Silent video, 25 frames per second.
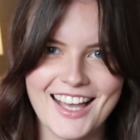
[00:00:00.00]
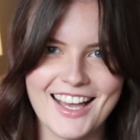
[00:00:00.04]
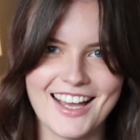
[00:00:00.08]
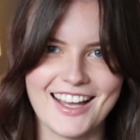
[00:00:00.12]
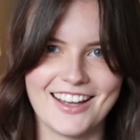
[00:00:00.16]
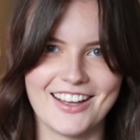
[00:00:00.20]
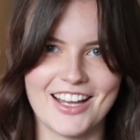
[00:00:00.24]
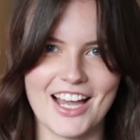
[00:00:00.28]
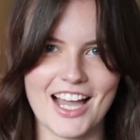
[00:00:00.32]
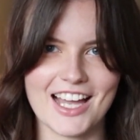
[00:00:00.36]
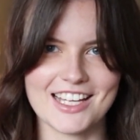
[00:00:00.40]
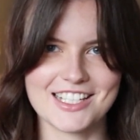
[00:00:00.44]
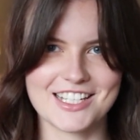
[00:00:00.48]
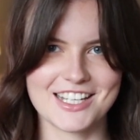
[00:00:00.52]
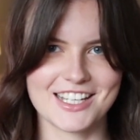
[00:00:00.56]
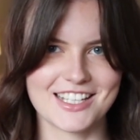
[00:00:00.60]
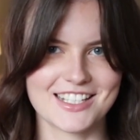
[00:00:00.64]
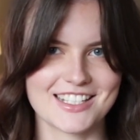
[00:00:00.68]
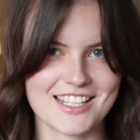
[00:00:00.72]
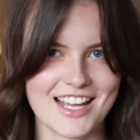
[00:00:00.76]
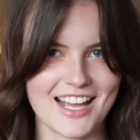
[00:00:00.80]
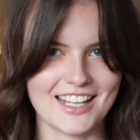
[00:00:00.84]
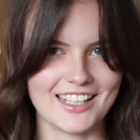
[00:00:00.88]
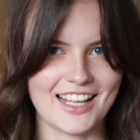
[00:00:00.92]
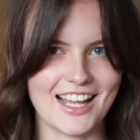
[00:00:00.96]
As you
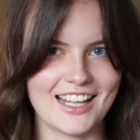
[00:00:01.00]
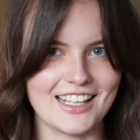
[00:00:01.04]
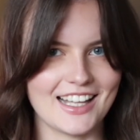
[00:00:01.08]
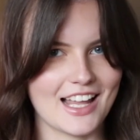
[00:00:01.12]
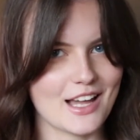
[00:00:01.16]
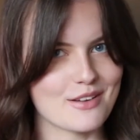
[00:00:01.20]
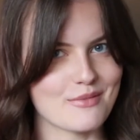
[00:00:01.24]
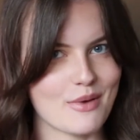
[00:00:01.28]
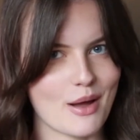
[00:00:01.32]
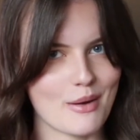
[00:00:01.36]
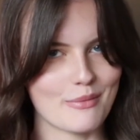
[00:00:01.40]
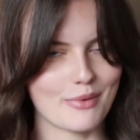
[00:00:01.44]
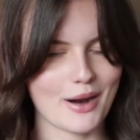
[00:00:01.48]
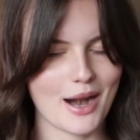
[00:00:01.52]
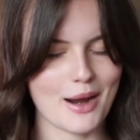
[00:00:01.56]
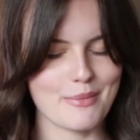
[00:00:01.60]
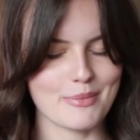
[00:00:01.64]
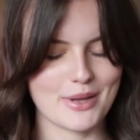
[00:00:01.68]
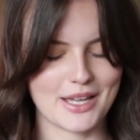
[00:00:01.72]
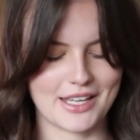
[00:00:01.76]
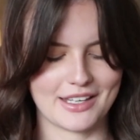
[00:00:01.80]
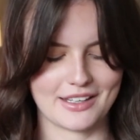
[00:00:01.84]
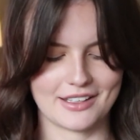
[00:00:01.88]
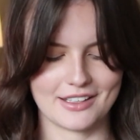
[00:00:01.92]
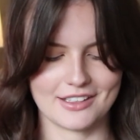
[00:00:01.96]
can tell, I like my bright
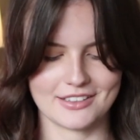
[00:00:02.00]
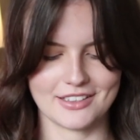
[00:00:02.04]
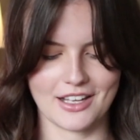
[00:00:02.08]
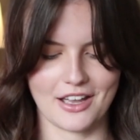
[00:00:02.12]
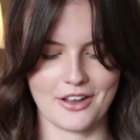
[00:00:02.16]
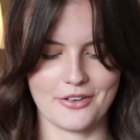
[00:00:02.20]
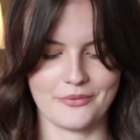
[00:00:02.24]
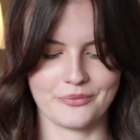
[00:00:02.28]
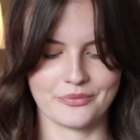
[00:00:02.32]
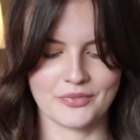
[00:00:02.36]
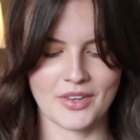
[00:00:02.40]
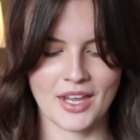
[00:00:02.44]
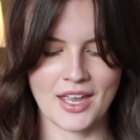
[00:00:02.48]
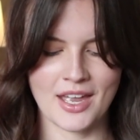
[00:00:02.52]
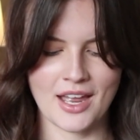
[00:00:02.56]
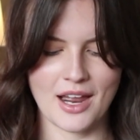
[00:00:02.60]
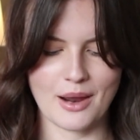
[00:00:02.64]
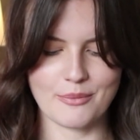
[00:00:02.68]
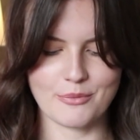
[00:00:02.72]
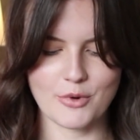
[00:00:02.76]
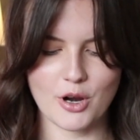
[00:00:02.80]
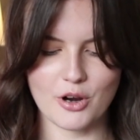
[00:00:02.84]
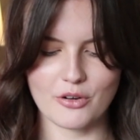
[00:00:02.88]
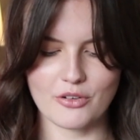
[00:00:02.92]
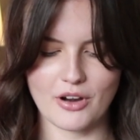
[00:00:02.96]
pink, so
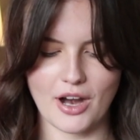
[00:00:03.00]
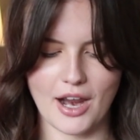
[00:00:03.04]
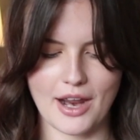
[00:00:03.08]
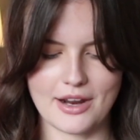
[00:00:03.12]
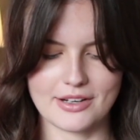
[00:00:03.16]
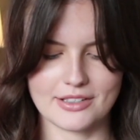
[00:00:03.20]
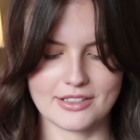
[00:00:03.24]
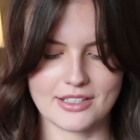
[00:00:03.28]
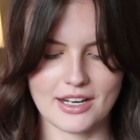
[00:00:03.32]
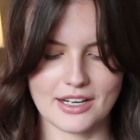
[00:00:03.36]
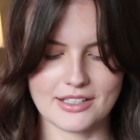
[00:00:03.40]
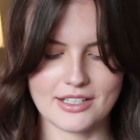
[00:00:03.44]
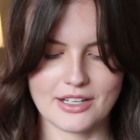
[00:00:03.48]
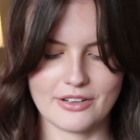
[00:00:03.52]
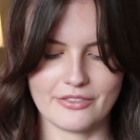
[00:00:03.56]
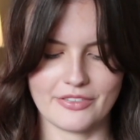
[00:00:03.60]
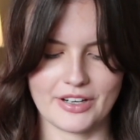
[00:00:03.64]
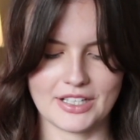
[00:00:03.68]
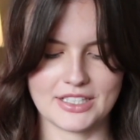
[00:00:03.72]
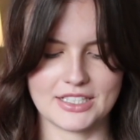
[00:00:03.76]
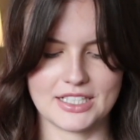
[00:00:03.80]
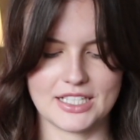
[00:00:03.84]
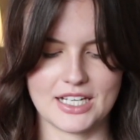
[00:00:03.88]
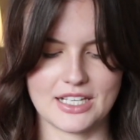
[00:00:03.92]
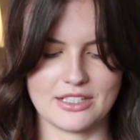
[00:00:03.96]
I didn't
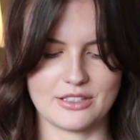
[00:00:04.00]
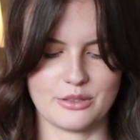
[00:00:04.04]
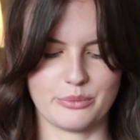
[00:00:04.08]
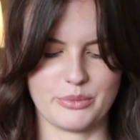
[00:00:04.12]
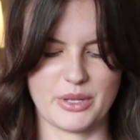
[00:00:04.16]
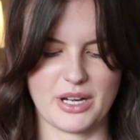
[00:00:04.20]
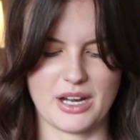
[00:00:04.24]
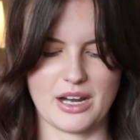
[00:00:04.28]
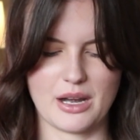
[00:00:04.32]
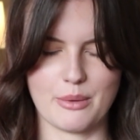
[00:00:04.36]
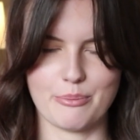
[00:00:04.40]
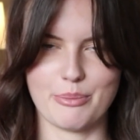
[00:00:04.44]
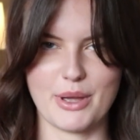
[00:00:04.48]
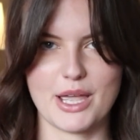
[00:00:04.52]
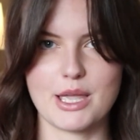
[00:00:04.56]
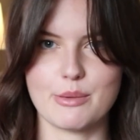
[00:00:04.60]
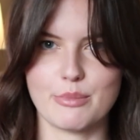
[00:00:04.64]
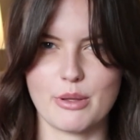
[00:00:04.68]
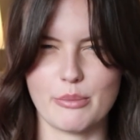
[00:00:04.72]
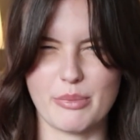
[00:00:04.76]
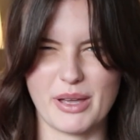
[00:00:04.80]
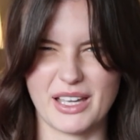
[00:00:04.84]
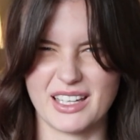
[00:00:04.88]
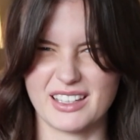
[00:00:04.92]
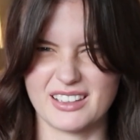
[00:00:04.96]
fancy knitting something in a
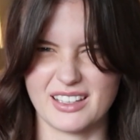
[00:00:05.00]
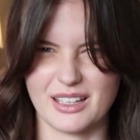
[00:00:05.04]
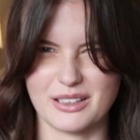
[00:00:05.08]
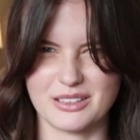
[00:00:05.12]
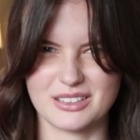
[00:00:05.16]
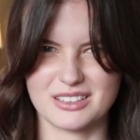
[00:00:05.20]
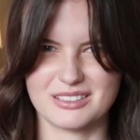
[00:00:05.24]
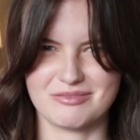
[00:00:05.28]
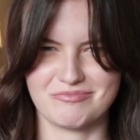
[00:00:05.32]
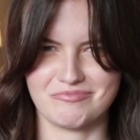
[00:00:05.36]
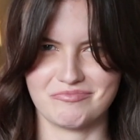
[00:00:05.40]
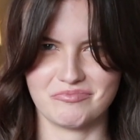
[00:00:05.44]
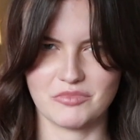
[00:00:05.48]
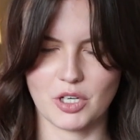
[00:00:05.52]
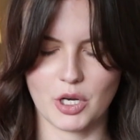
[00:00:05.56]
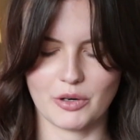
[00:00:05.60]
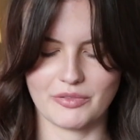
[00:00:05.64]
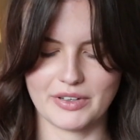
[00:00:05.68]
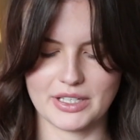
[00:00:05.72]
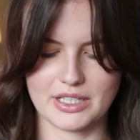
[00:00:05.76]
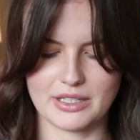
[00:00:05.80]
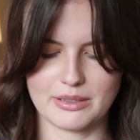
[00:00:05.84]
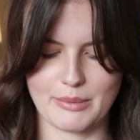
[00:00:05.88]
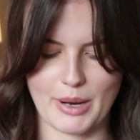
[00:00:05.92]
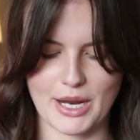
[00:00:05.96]
baby pink. That's not
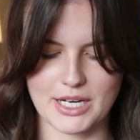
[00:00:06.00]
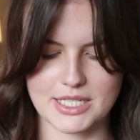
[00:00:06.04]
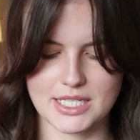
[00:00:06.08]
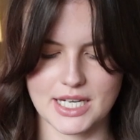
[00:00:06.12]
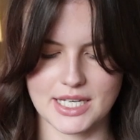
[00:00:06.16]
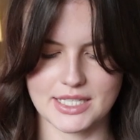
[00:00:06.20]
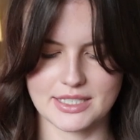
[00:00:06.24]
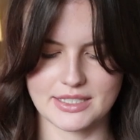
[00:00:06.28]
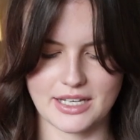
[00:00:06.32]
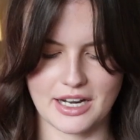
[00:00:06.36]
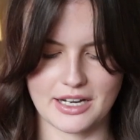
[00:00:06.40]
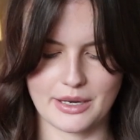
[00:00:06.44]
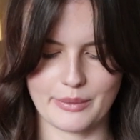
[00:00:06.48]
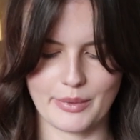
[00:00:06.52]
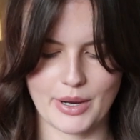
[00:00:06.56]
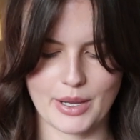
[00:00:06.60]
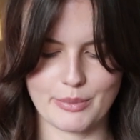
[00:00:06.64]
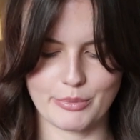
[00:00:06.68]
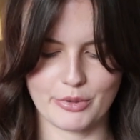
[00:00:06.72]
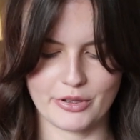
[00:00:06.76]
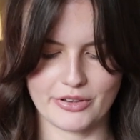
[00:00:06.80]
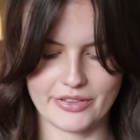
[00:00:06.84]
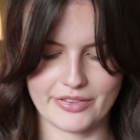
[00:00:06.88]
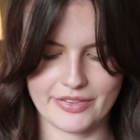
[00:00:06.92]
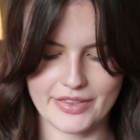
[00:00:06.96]
really my taste anyway,
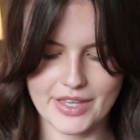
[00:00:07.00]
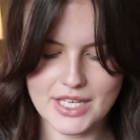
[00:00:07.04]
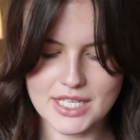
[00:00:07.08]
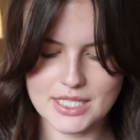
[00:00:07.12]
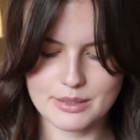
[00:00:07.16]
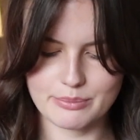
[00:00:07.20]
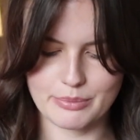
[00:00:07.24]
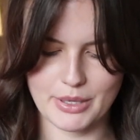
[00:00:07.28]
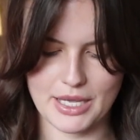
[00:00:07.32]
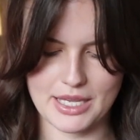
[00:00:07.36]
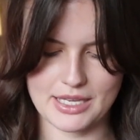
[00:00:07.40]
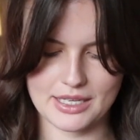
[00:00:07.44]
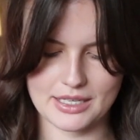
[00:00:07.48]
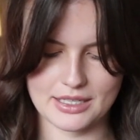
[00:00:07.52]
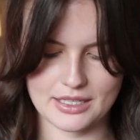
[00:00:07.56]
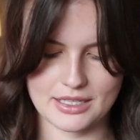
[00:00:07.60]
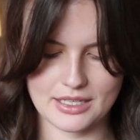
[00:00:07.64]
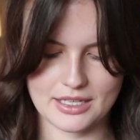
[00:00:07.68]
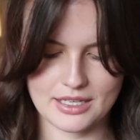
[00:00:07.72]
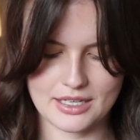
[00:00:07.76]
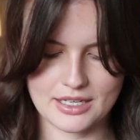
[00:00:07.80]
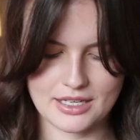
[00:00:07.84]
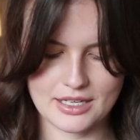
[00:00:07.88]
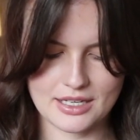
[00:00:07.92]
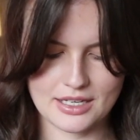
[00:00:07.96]
but this
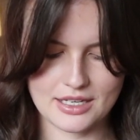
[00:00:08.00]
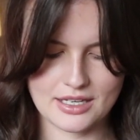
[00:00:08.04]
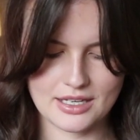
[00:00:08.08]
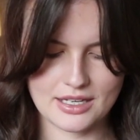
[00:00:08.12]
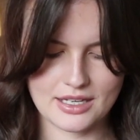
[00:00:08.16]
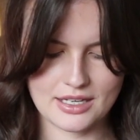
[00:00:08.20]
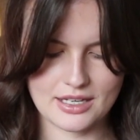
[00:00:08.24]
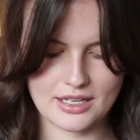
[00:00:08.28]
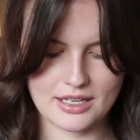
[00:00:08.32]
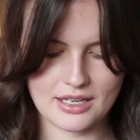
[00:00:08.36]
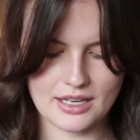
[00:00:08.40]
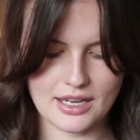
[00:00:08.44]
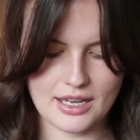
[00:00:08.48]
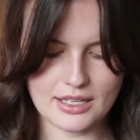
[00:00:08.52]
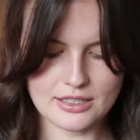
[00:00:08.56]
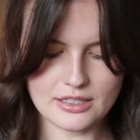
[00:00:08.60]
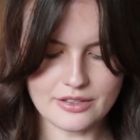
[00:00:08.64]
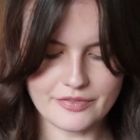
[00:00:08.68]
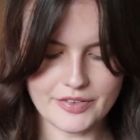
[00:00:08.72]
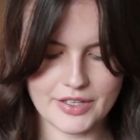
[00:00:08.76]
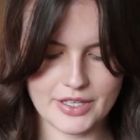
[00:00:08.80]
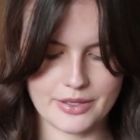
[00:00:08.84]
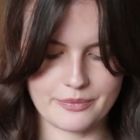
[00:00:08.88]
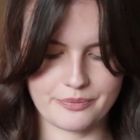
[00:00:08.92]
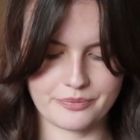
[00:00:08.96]
pink, I
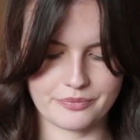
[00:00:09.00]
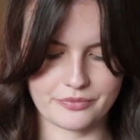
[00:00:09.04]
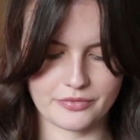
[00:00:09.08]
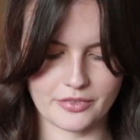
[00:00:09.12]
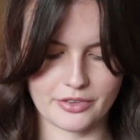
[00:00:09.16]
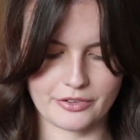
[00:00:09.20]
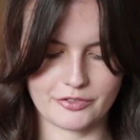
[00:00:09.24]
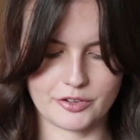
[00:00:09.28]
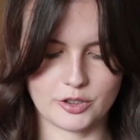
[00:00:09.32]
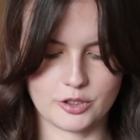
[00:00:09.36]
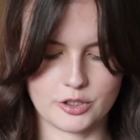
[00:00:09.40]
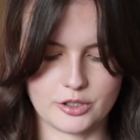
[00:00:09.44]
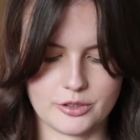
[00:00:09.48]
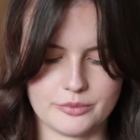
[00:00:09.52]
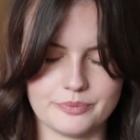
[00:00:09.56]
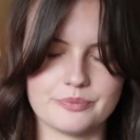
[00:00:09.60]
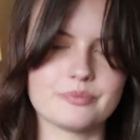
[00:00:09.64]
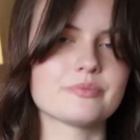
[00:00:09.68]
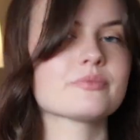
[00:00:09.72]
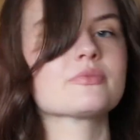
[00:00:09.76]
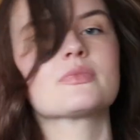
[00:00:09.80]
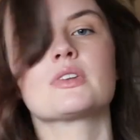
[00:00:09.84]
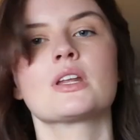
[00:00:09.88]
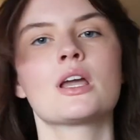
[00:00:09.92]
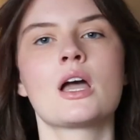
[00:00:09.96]
love it for
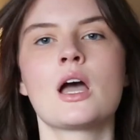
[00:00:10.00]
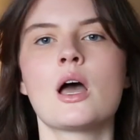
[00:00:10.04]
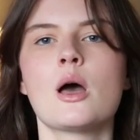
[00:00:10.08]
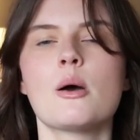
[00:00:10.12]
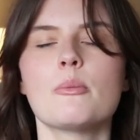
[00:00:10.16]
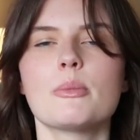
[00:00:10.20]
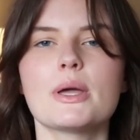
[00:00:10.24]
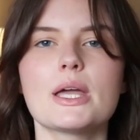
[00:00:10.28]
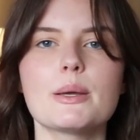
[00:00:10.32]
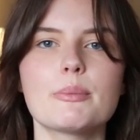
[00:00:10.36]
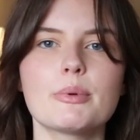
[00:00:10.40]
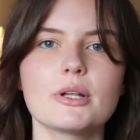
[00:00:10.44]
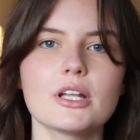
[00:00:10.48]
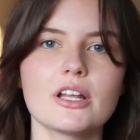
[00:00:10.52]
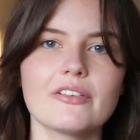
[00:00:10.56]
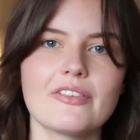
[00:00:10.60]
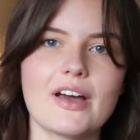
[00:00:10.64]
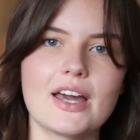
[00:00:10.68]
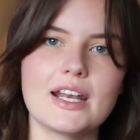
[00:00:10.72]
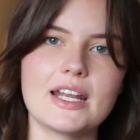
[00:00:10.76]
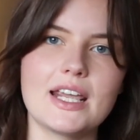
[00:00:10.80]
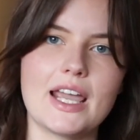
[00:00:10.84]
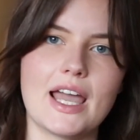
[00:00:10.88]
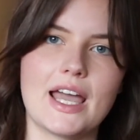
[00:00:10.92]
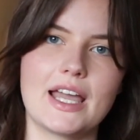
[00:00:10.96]
people of
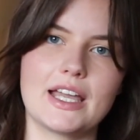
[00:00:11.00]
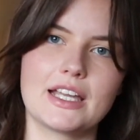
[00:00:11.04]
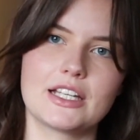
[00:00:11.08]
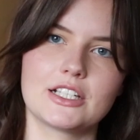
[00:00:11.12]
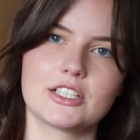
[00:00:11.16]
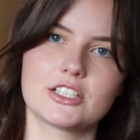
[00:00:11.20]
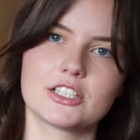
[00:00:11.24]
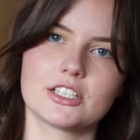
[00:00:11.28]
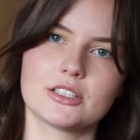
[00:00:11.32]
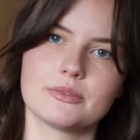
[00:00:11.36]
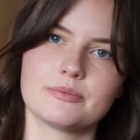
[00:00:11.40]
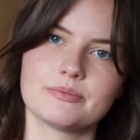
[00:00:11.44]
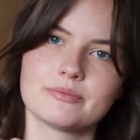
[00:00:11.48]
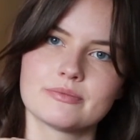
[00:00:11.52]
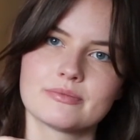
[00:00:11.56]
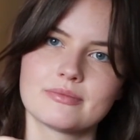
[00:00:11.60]
any age.